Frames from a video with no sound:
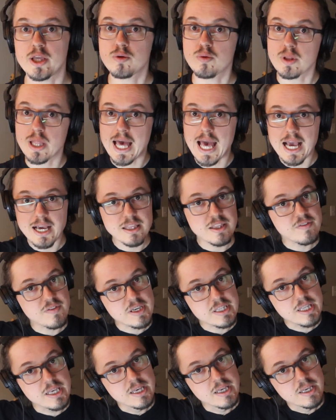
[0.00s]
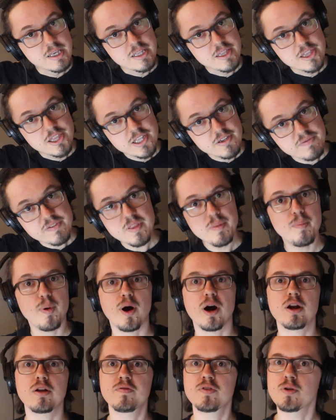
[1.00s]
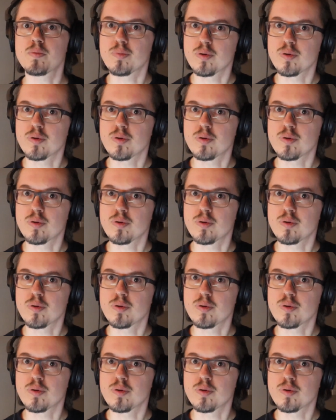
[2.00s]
It will activate a different part of your